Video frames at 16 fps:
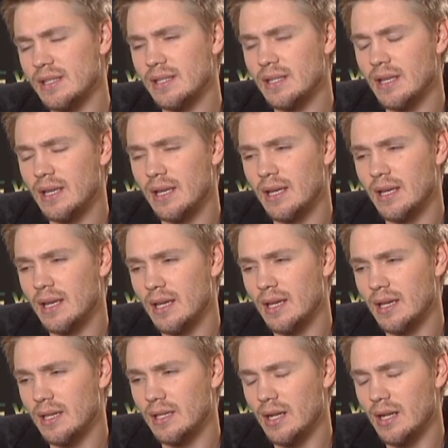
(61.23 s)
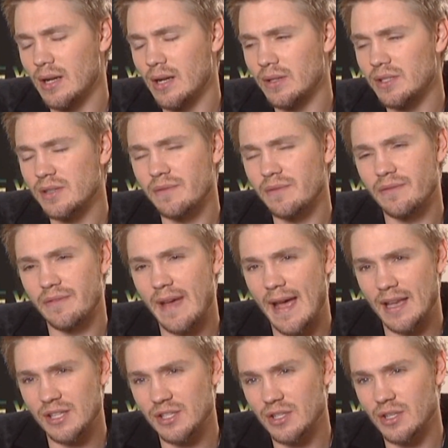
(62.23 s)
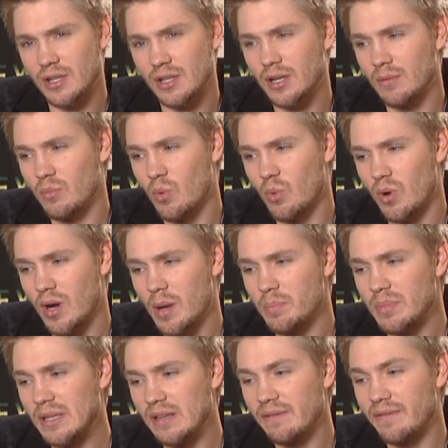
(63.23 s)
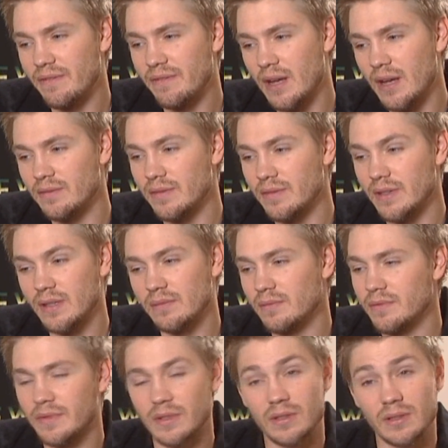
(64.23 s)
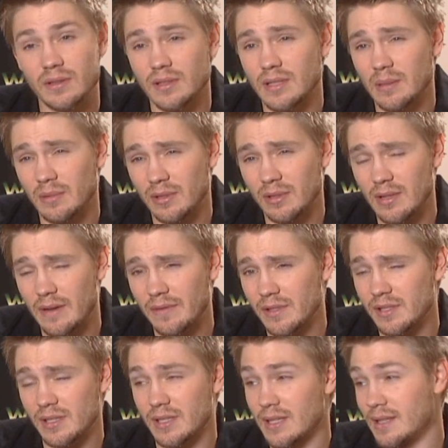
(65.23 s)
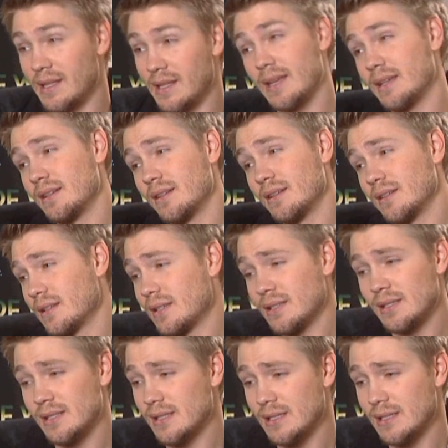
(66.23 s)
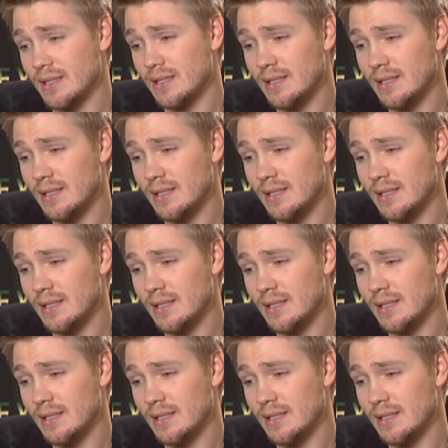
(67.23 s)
and, you know, it's a faster, more upbeat, fun film for the demographics of today, and,